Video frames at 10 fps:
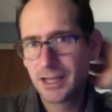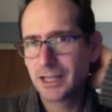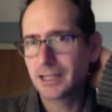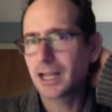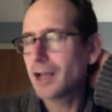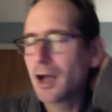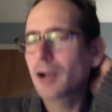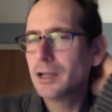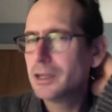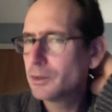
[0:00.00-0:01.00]
like, uh,
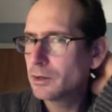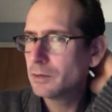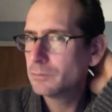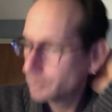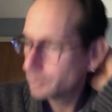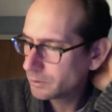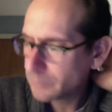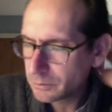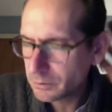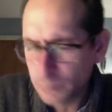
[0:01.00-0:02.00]
uh, uh,
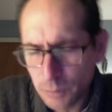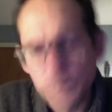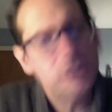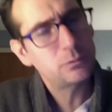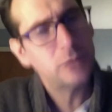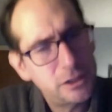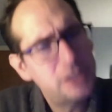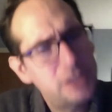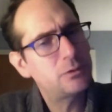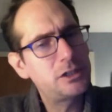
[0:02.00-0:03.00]
uh what you
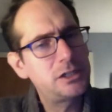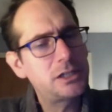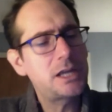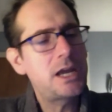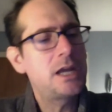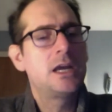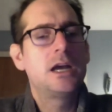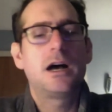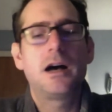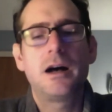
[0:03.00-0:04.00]
just, what you just say?
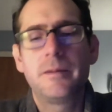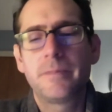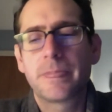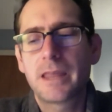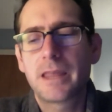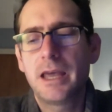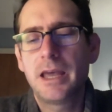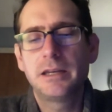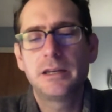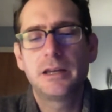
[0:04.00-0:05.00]
Um,
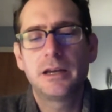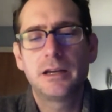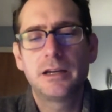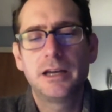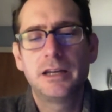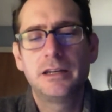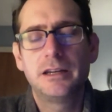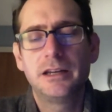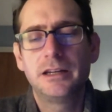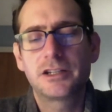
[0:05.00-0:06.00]
and uh, and
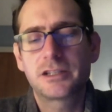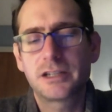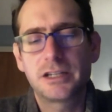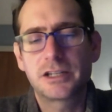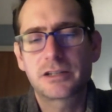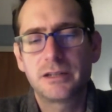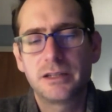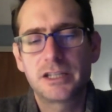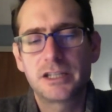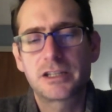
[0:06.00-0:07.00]
and it just it just this is